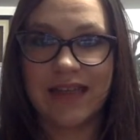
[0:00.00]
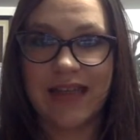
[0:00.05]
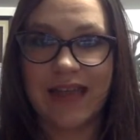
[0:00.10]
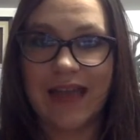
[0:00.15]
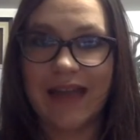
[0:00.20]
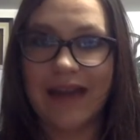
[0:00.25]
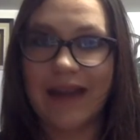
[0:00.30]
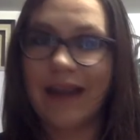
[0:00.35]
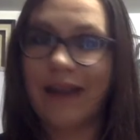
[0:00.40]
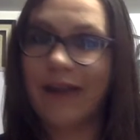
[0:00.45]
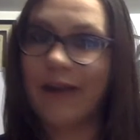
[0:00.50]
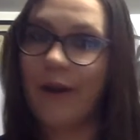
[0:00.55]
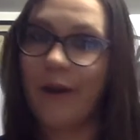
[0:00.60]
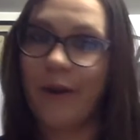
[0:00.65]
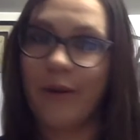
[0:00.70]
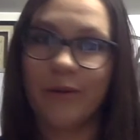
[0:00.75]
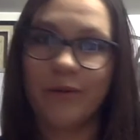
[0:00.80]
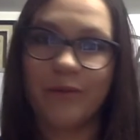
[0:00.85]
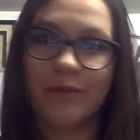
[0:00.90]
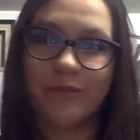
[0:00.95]
And I
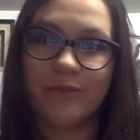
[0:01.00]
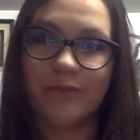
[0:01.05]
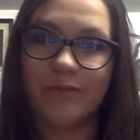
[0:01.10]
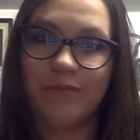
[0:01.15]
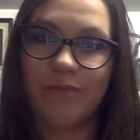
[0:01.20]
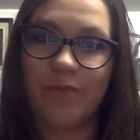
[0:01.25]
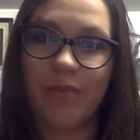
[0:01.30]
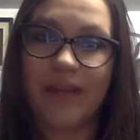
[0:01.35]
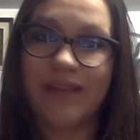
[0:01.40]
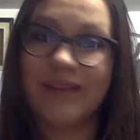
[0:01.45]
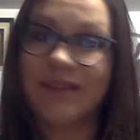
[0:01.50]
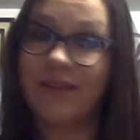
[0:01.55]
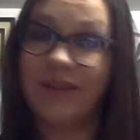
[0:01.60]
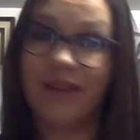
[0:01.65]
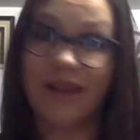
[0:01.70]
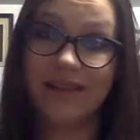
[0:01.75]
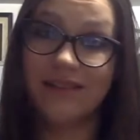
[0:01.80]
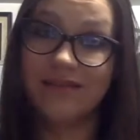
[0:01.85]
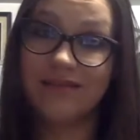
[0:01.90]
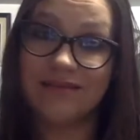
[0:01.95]
know that's a
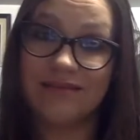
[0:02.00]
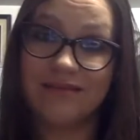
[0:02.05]
lot.